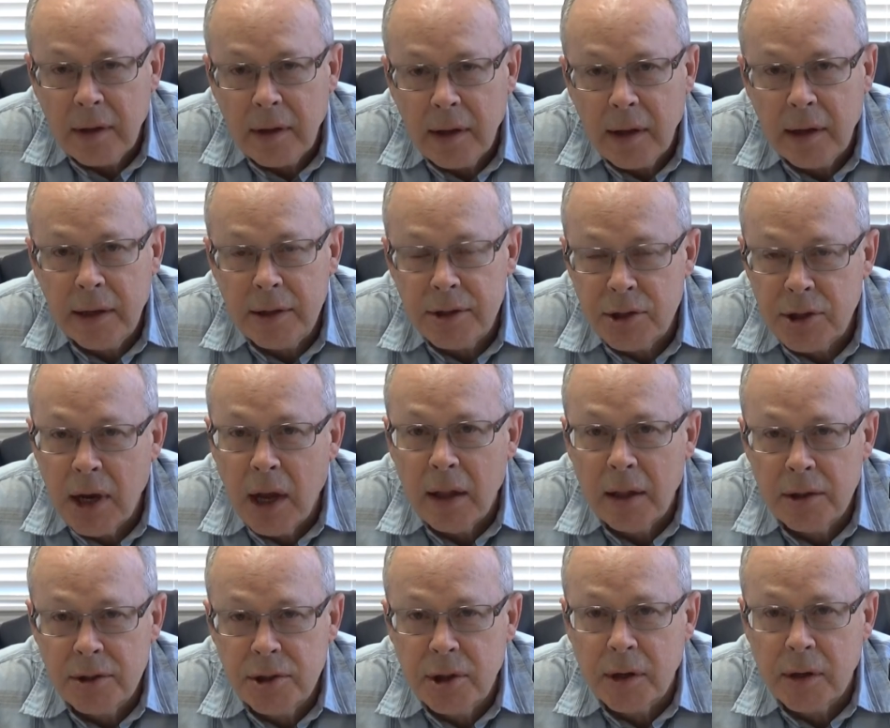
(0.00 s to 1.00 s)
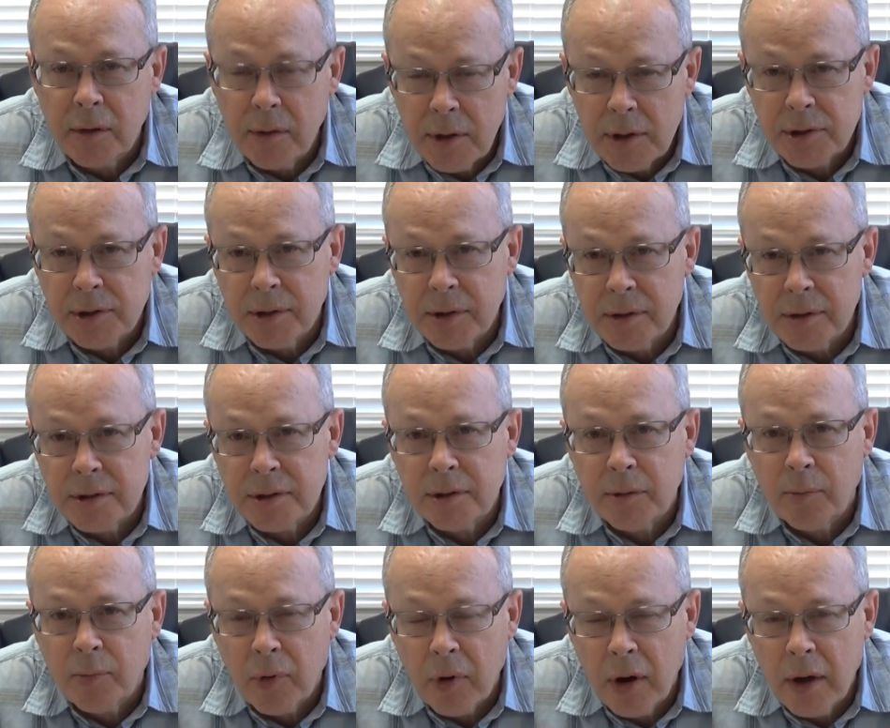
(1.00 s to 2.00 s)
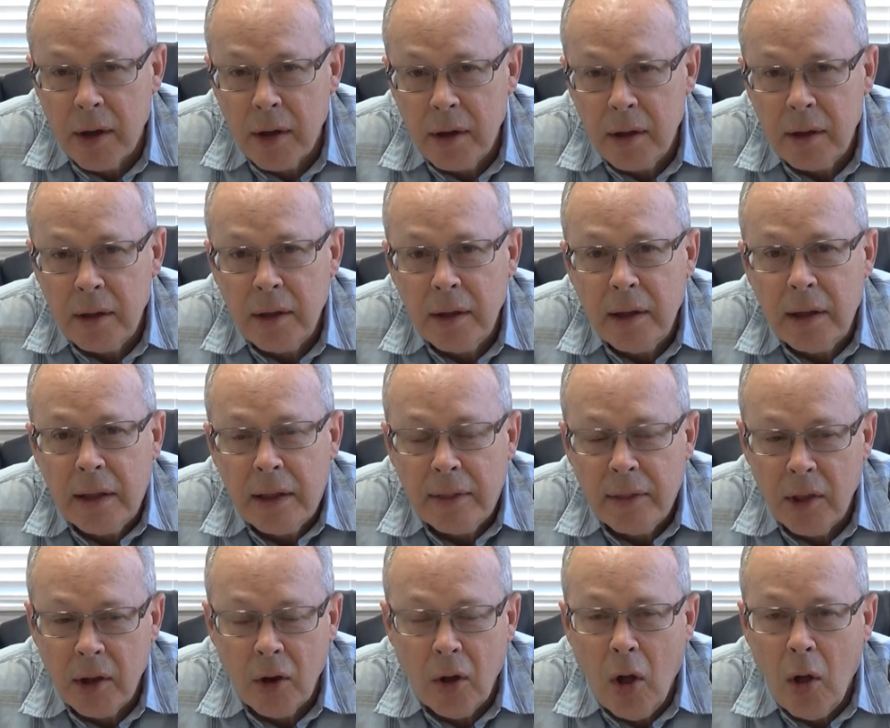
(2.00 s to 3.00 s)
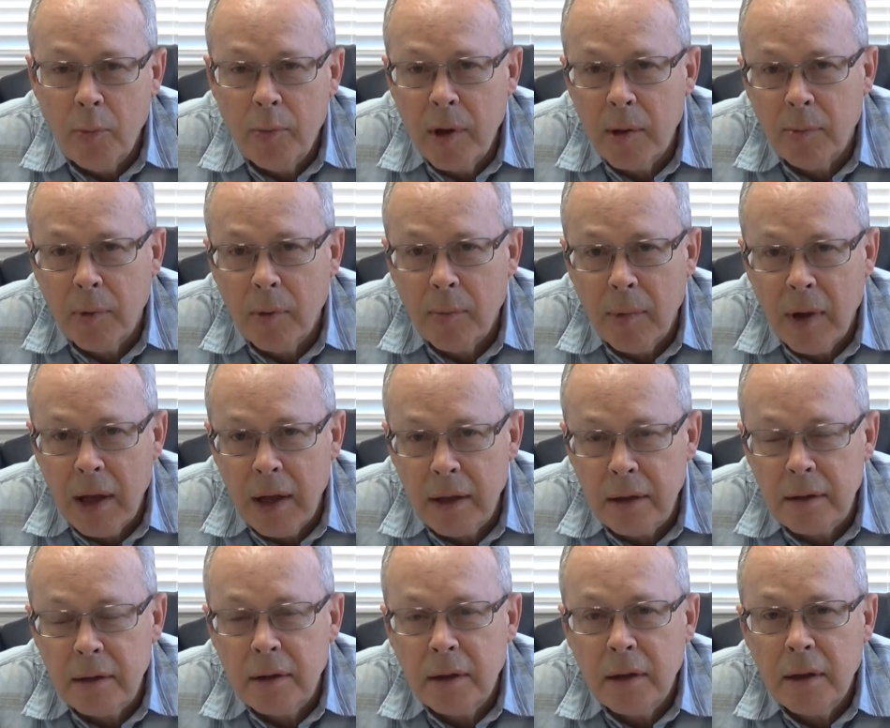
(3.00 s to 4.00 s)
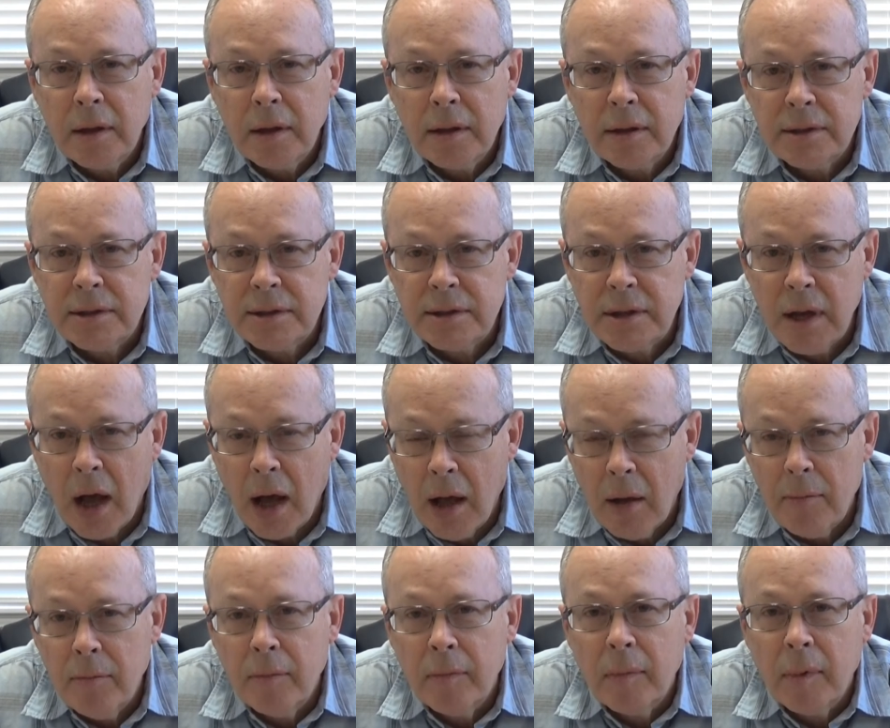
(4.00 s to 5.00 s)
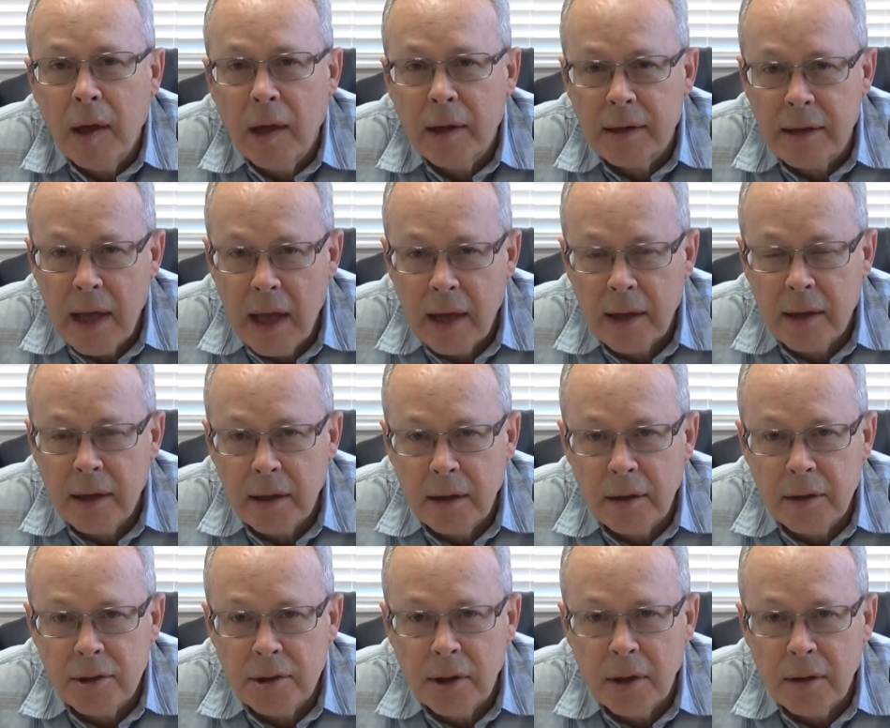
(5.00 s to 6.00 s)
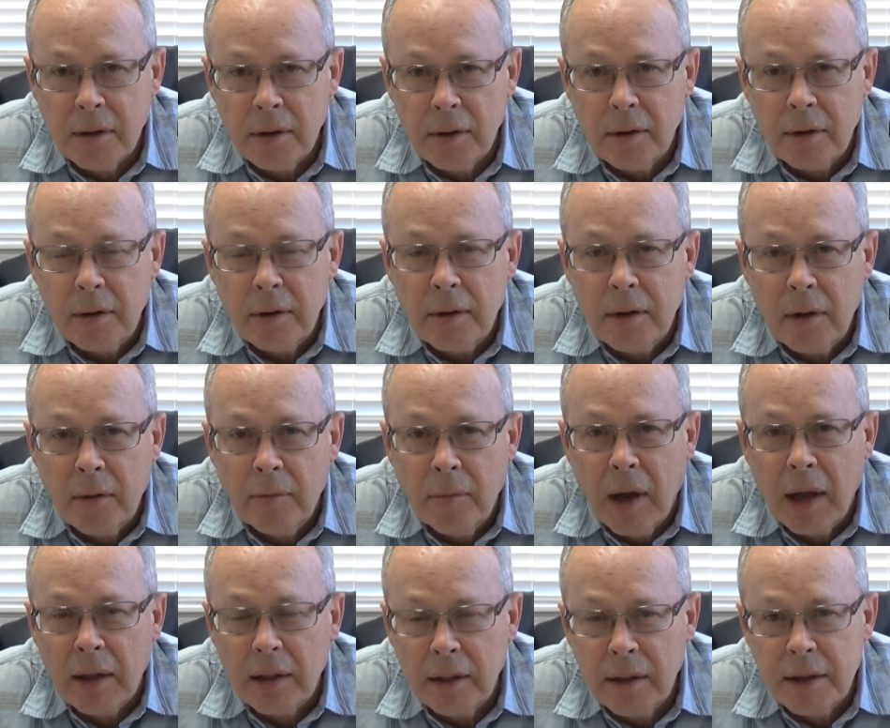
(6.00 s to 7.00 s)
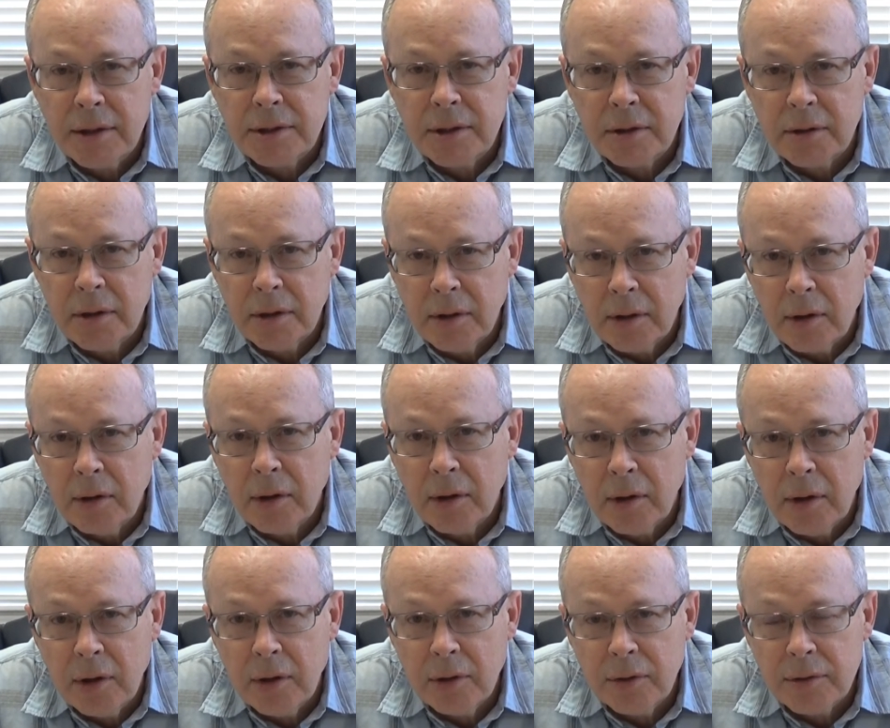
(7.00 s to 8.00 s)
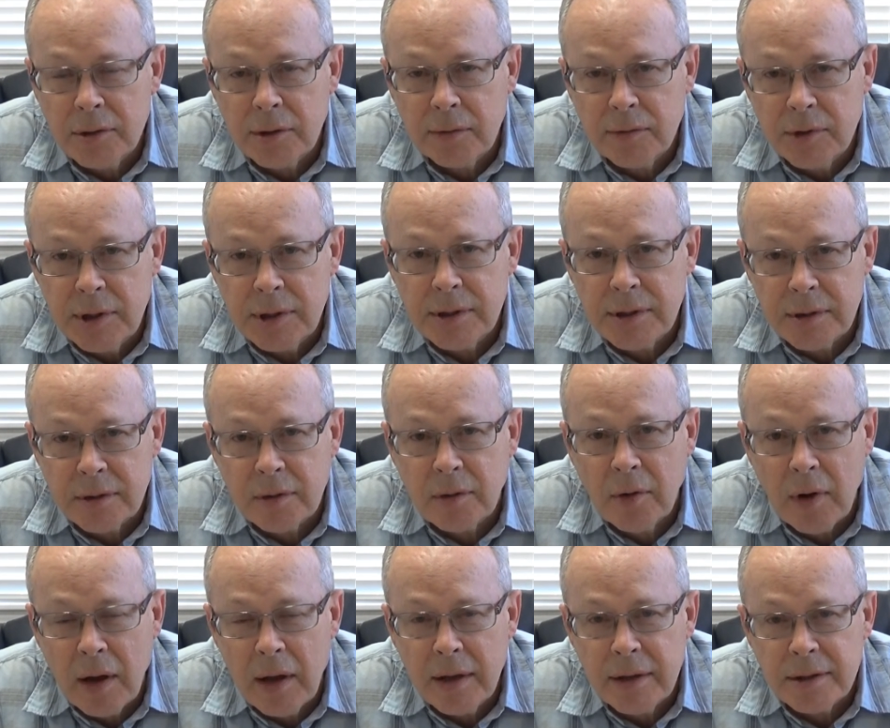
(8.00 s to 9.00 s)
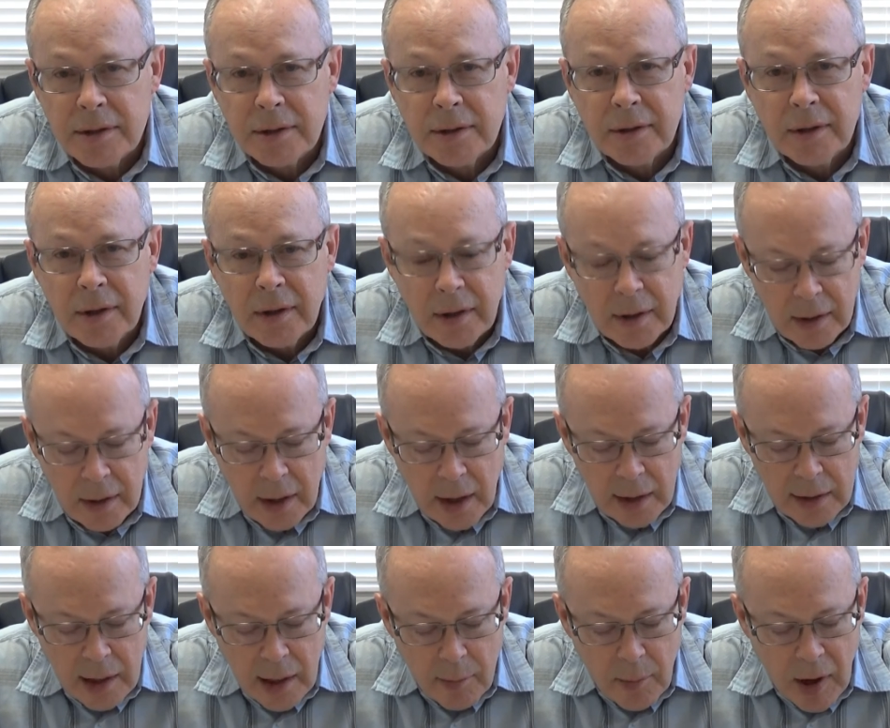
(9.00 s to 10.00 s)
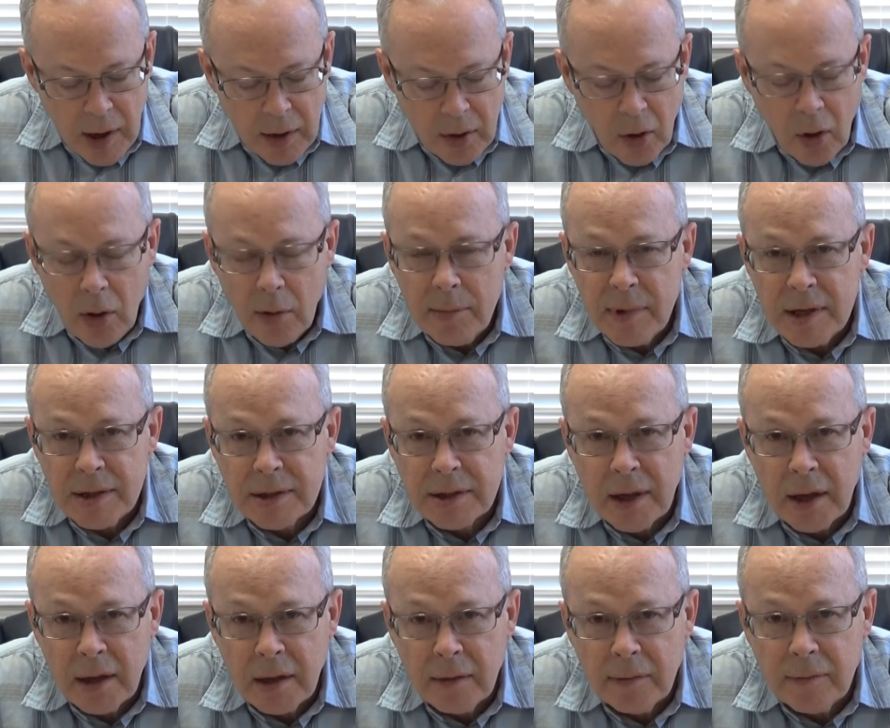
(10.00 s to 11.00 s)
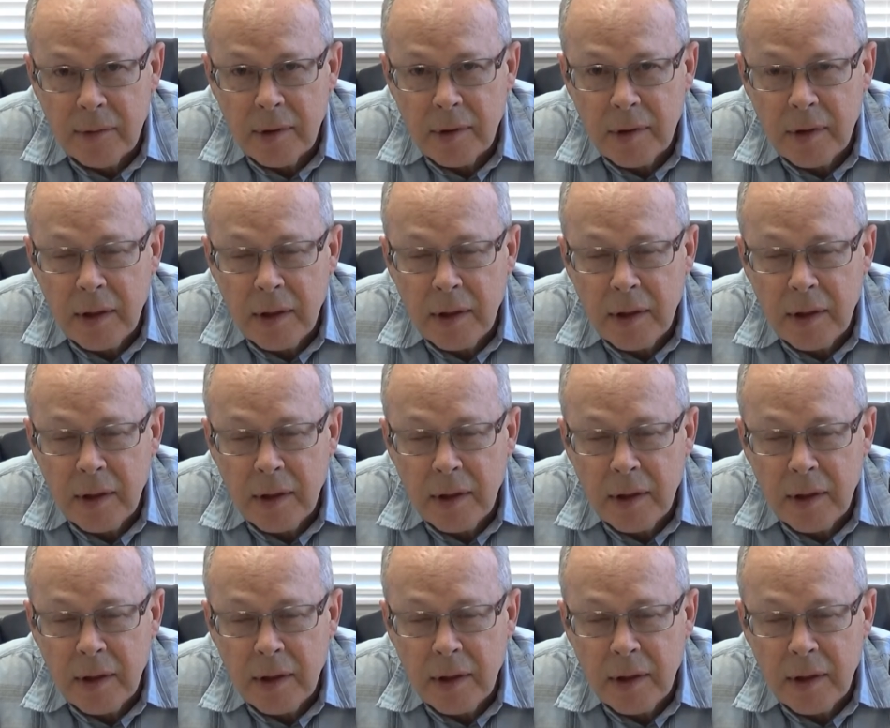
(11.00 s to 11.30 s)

And he's challenging Christians to pray that all people might stop attacking each other, might listen to the good news of Jesus Christ, and they might all be saved.